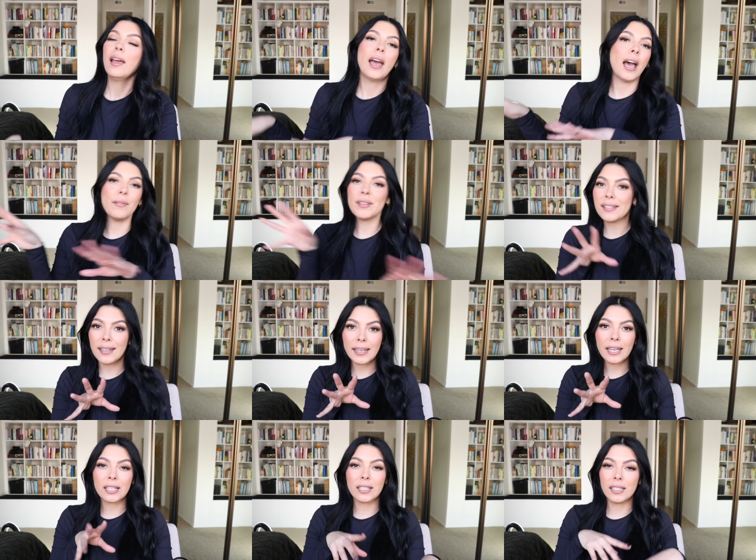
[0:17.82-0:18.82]
have it sent
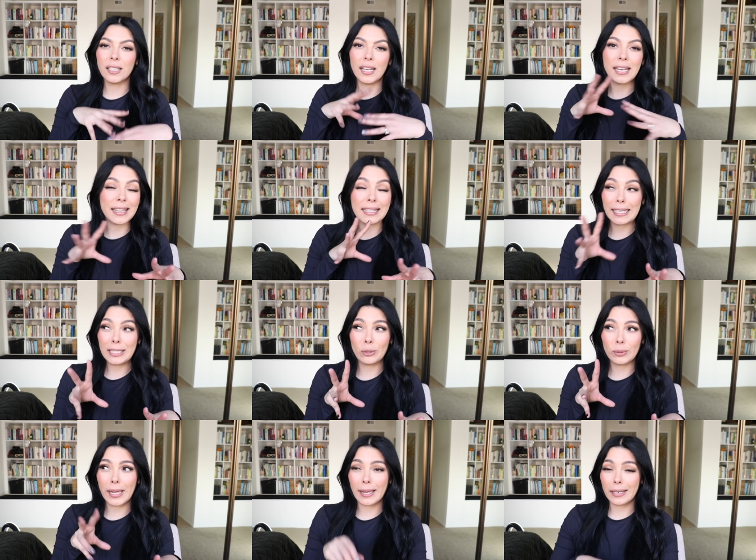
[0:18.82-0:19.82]
here, and anything that I
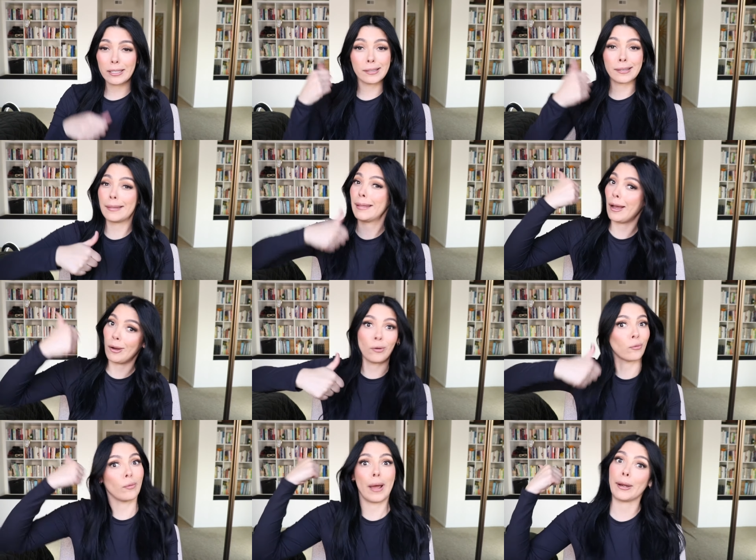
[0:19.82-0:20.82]
don't like, I just send that
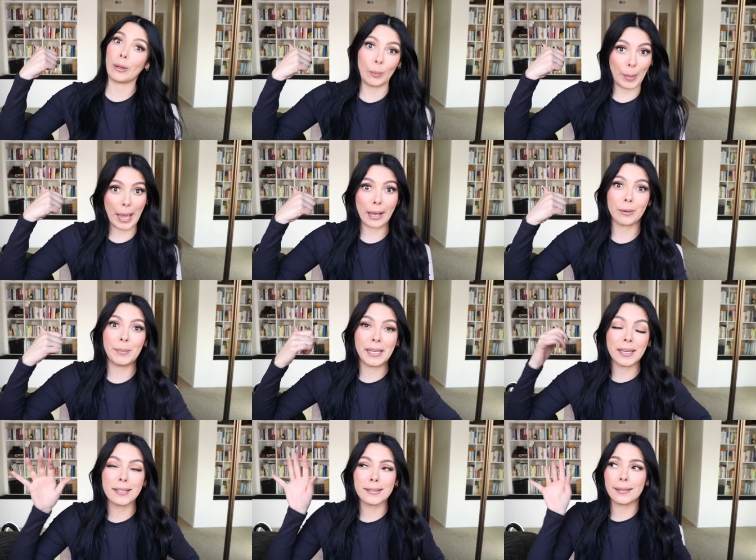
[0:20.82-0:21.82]
right on back
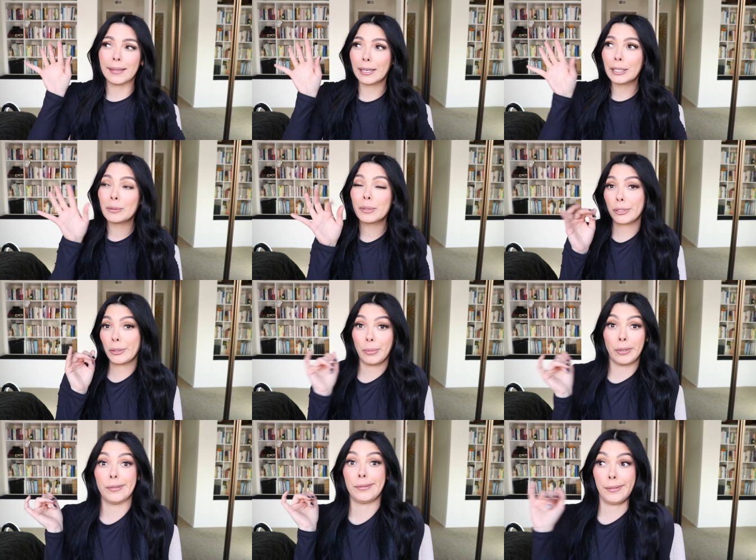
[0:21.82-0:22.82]
because their return
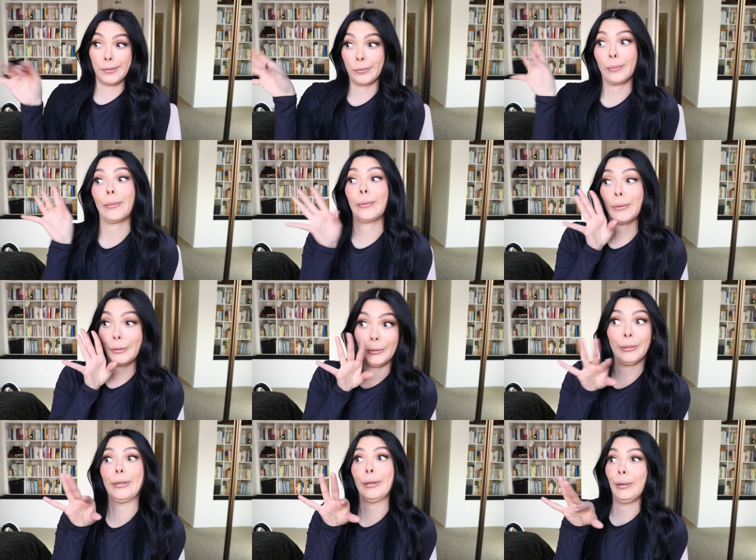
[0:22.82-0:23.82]
policy is
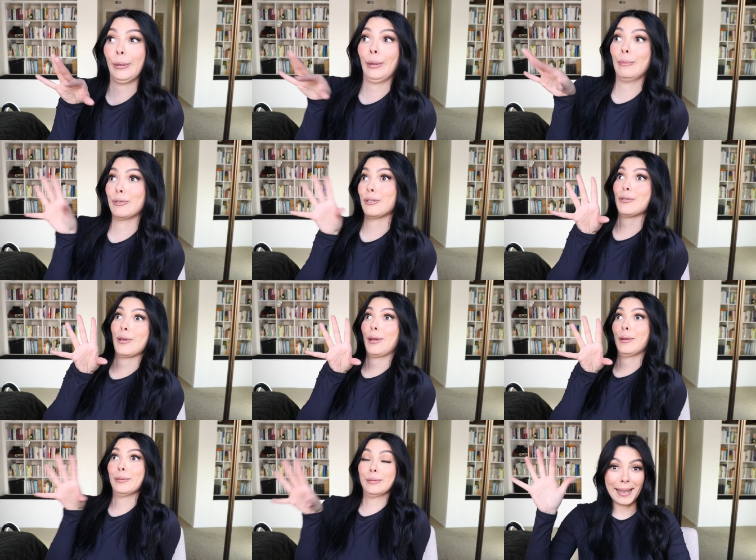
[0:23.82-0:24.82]
really good, I'm just
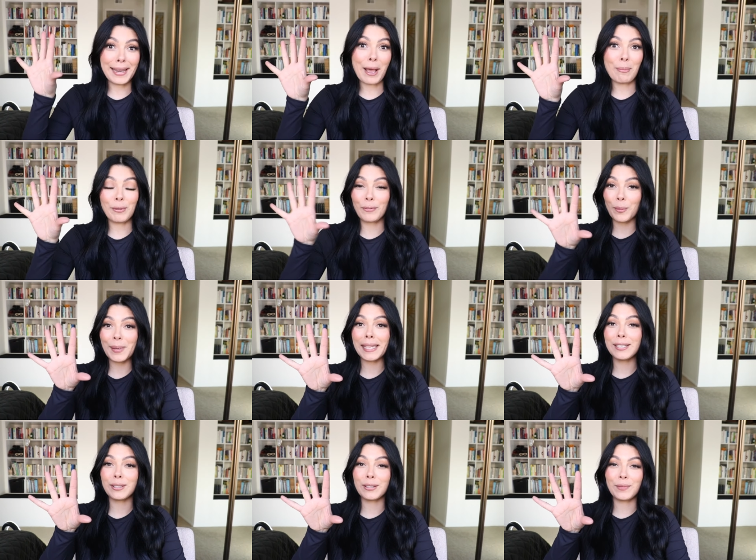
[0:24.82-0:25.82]
saying. Anyhow, before we
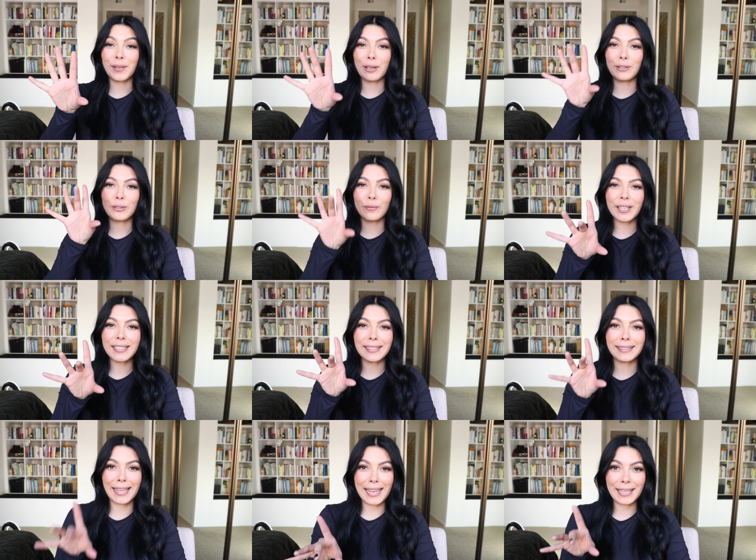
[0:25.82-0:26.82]
get into this video, don't forget to
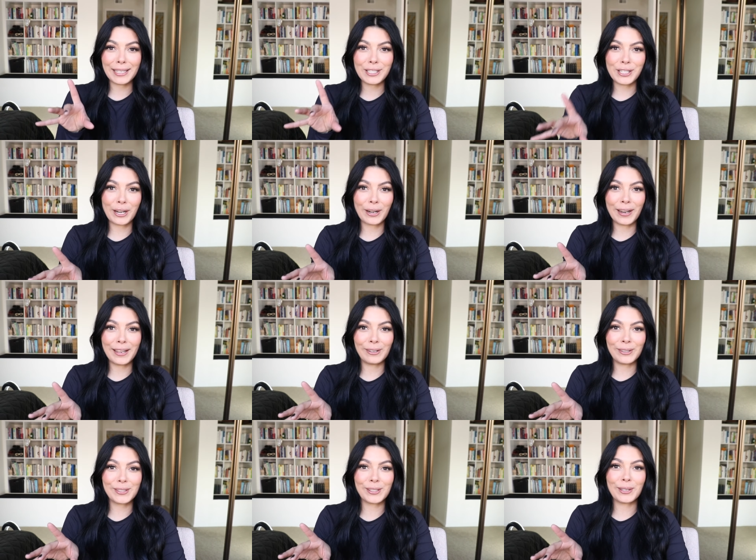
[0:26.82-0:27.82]
like, share, and
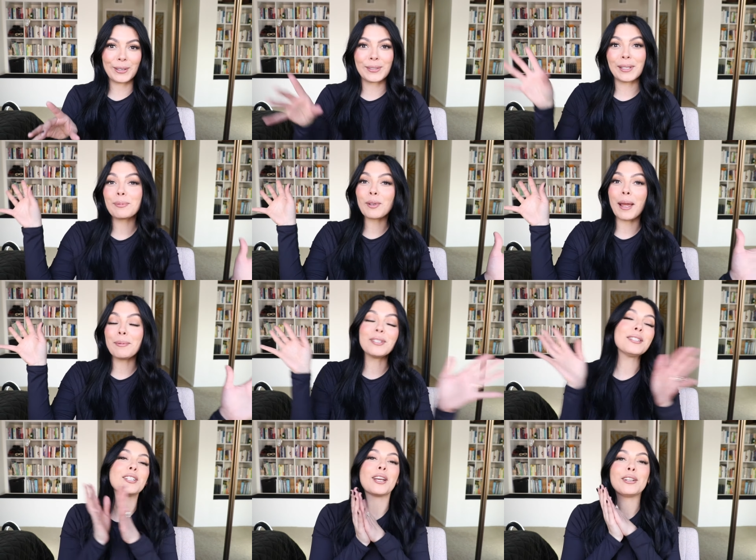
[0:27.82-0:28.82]
also subscribe to
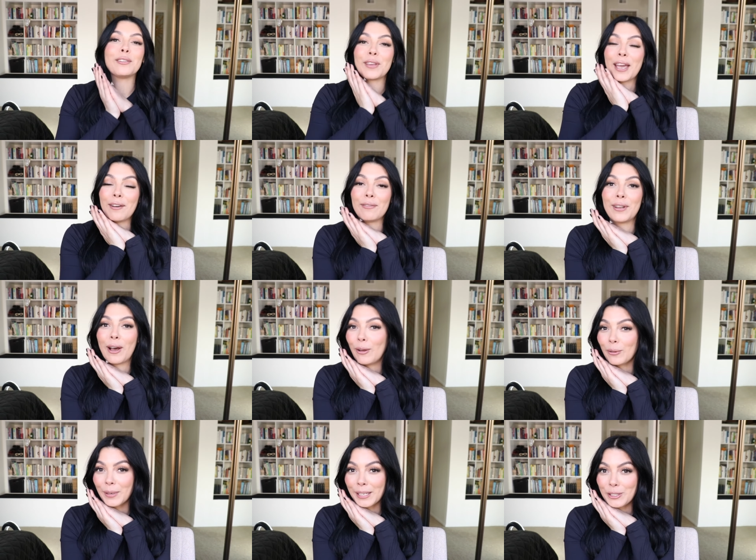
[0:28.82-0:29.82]
this channel if you have not
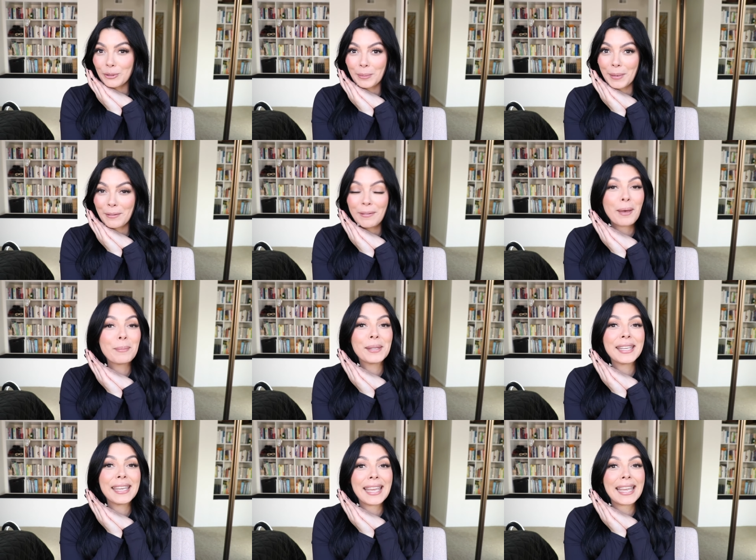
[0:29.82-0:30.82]
already joined my
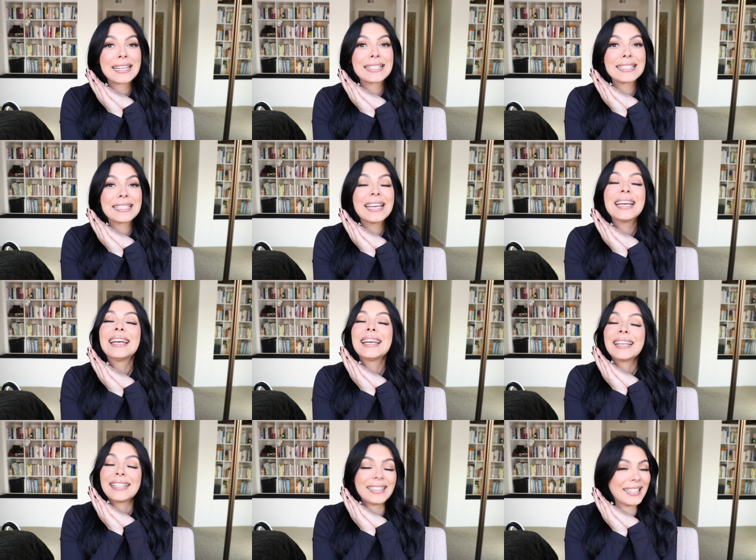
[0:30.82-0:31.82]
family, and
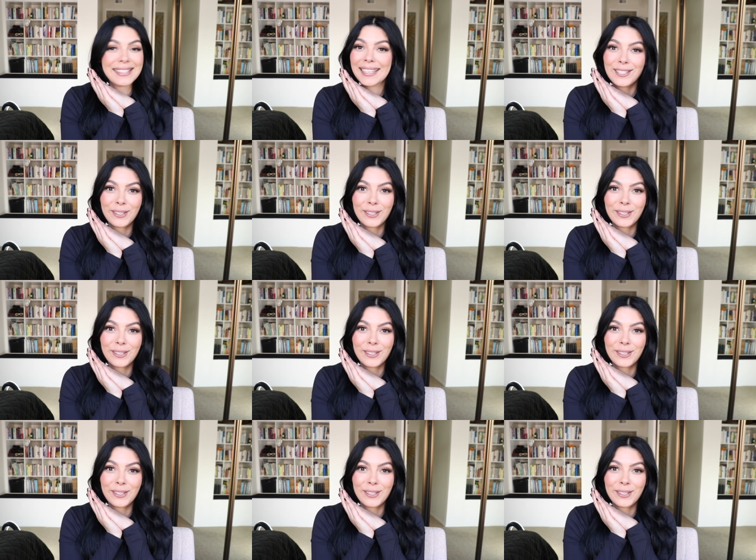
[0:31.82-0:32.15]
let's get